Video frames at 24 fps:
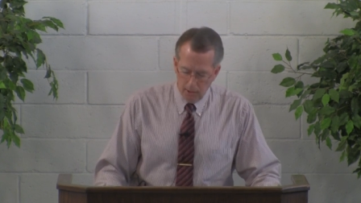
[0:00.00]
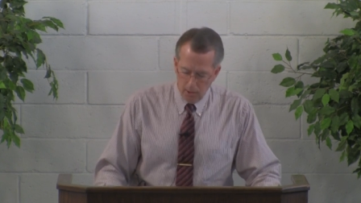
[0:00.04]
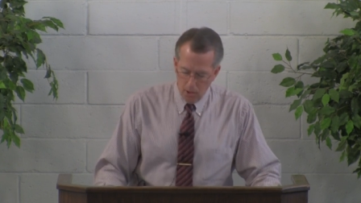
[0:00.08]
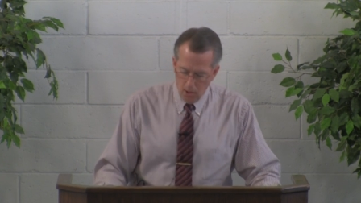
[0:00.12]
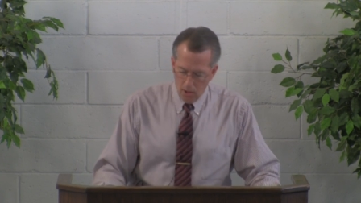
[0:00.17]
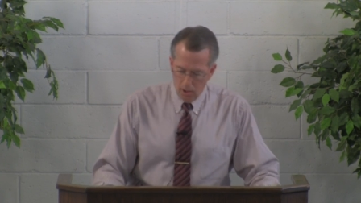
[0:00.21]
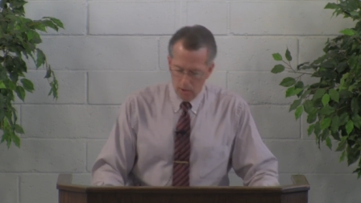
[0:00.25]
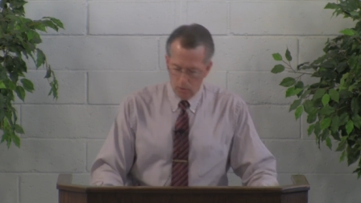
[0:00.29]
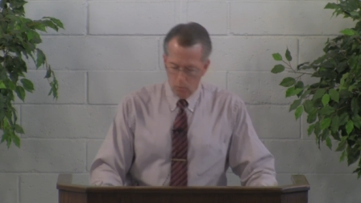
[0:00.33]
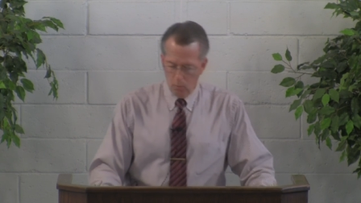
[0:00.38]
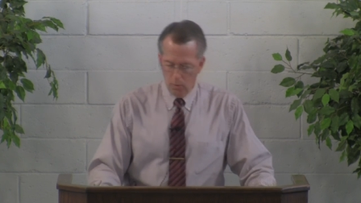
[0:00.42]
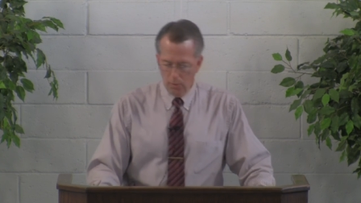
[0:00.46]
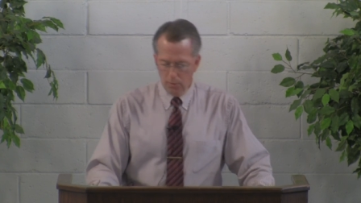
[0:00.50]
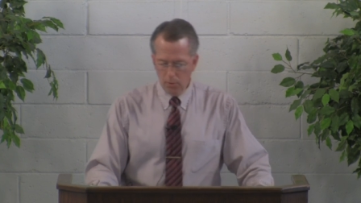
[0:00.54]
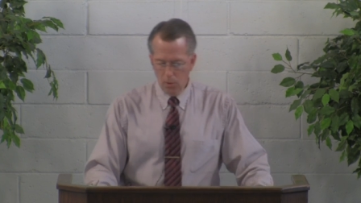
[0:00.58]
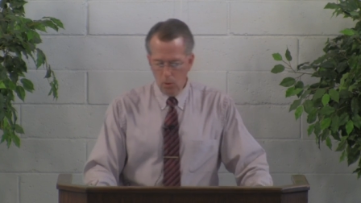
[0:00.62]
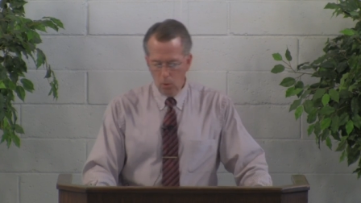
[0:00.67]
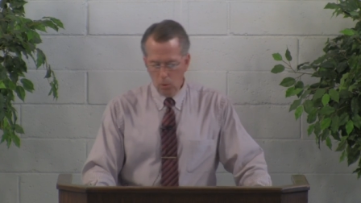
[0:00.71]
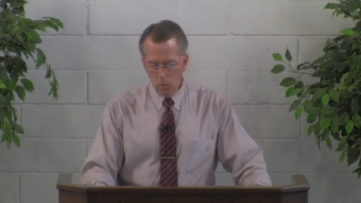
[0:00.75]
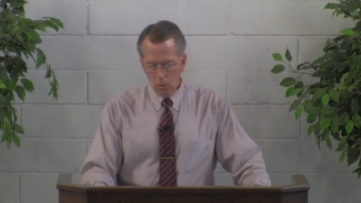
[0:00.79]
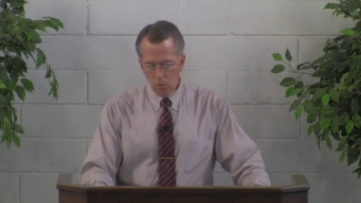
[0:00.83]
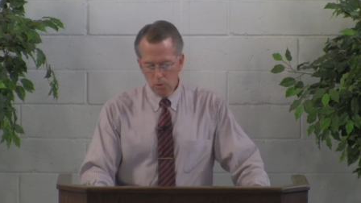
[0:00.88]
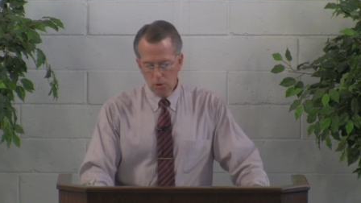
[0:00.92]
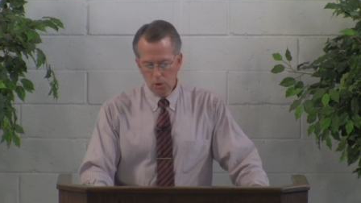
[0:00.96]
God
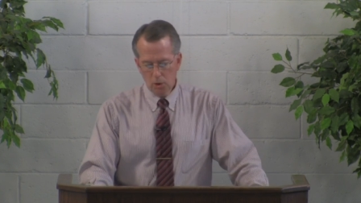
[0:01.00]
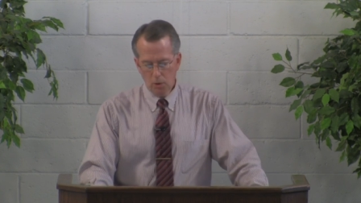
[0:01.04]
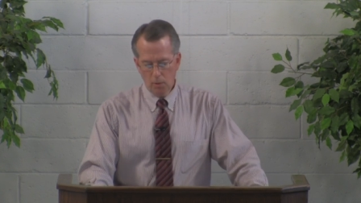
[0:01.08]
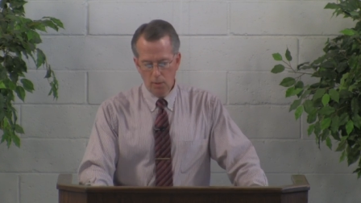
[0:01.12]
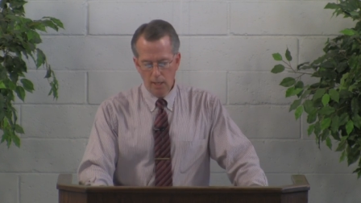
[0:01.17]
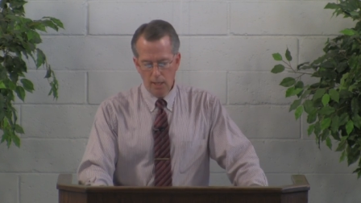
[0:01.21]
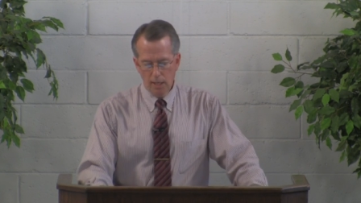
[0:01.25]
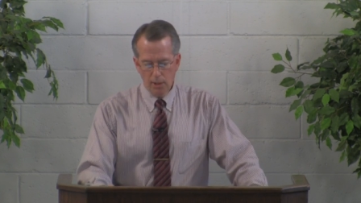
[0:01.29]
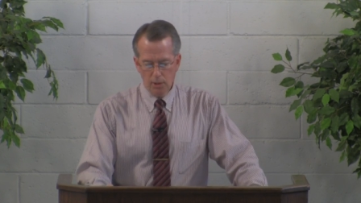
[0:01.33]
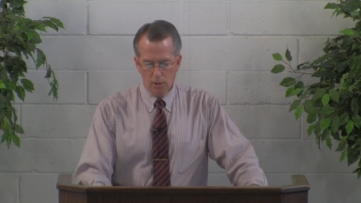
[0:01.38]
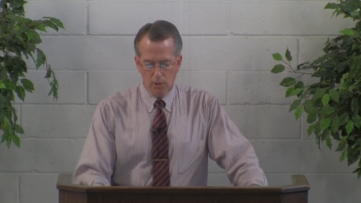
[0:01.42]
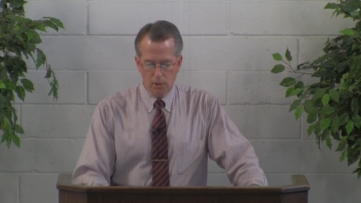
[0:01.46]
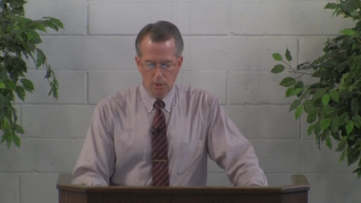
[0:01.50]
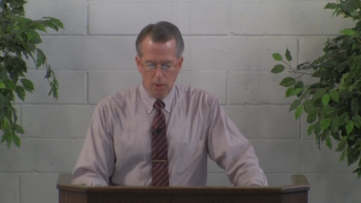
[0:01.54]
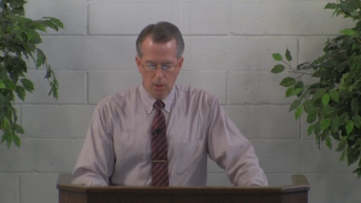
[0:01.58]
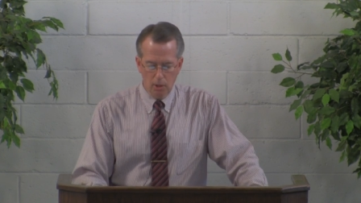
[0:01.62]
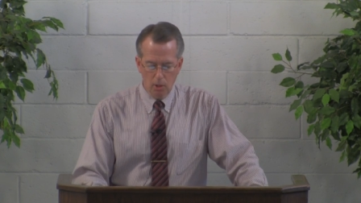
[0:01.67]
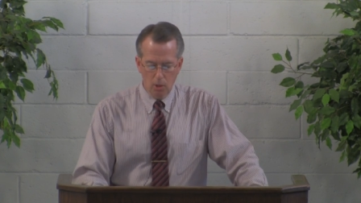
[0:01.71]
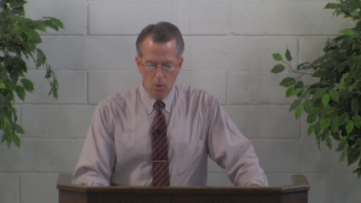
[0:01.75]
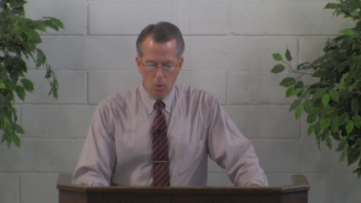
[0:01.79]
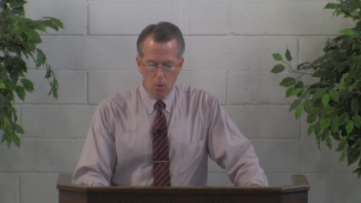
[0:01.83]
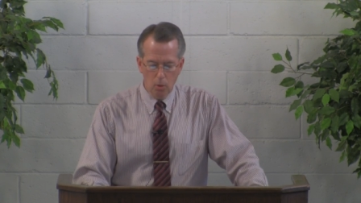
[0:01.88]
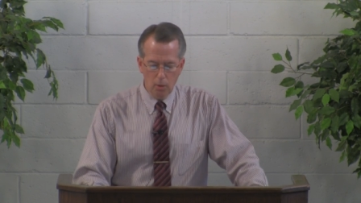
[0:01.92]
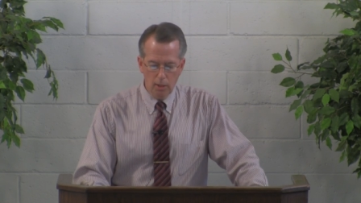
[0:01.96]
withholds grace
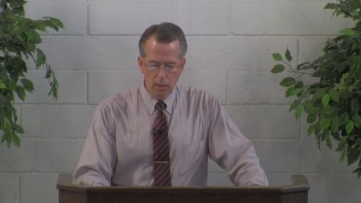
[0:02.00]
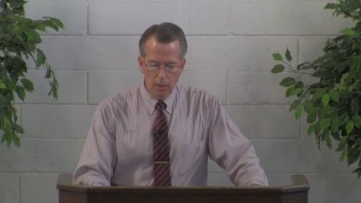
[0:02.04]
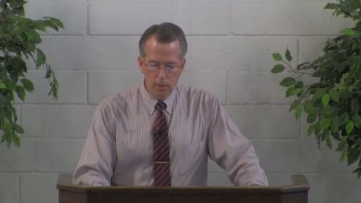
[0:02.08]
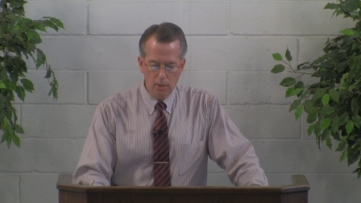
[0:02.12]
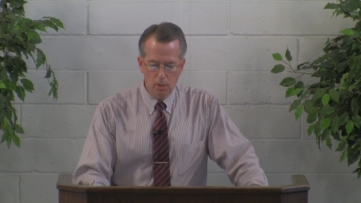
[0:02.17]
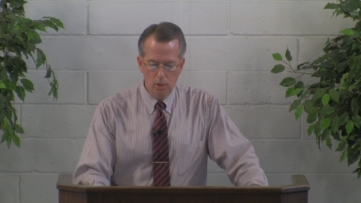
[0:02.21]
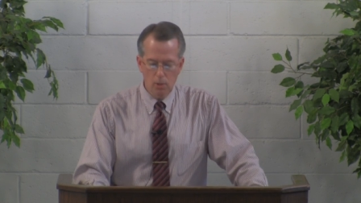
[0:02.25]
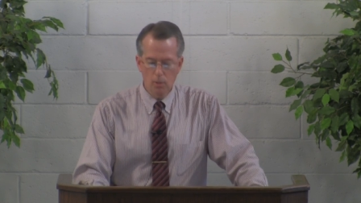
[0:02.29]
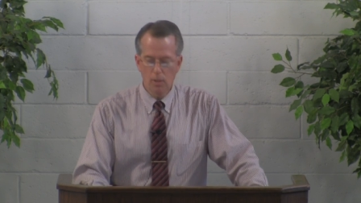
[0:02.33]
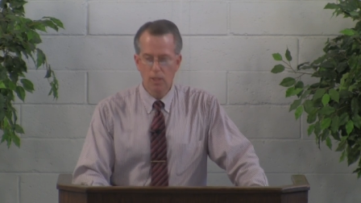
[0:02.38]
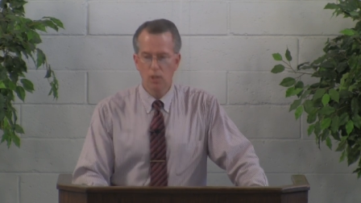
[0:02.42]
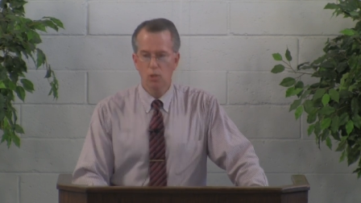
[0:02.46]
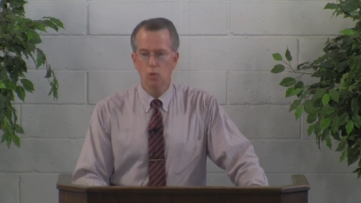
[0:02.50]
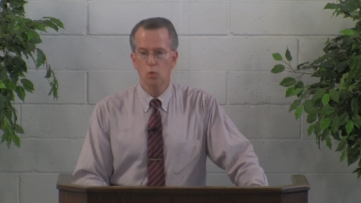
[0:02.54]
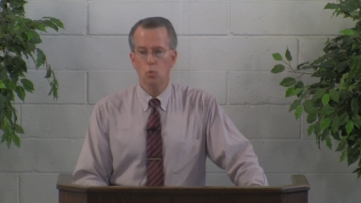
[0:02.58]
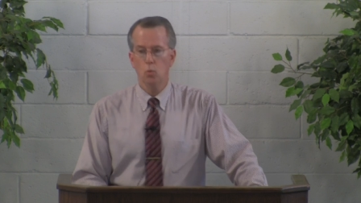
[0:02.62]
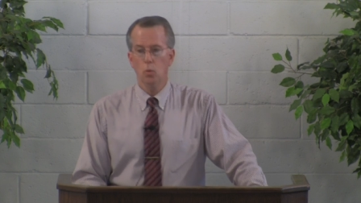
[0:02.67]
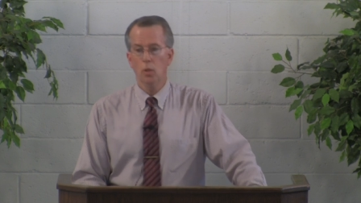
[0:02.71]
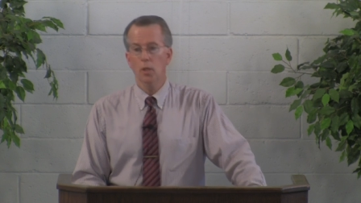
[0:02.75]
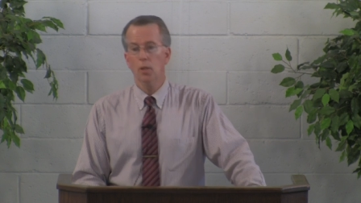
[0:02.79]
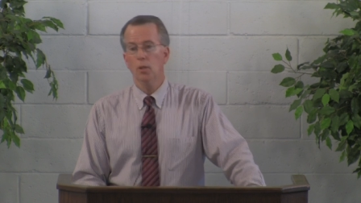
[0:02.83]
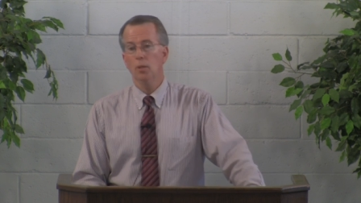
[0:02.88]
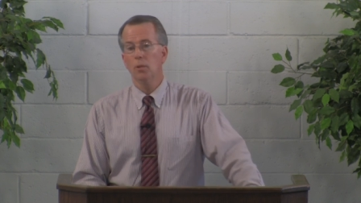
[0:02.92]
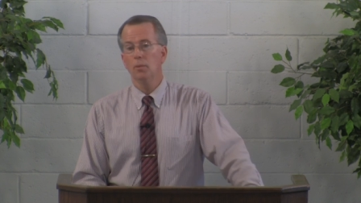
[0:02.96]
according to his
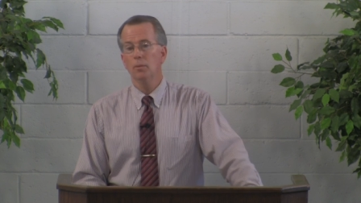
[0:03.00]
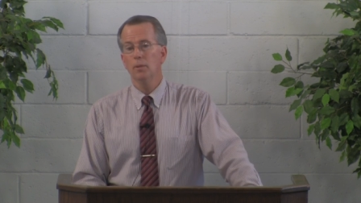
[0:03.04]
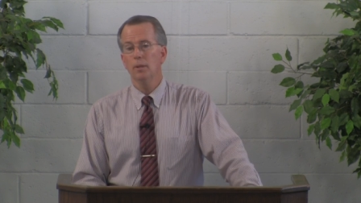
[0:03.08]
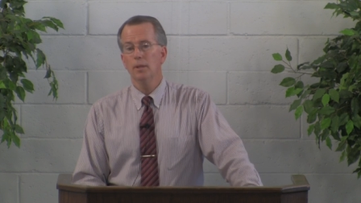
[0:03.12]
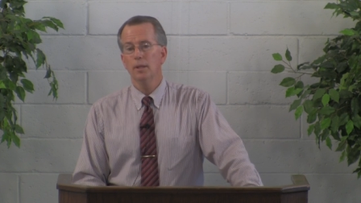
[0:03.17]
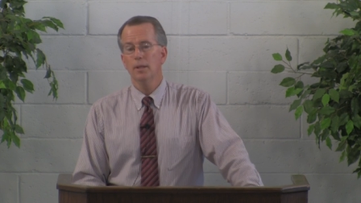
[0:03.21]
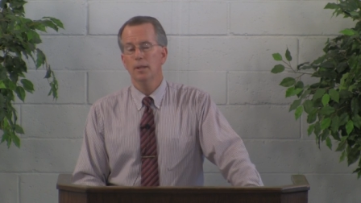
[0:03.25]
will,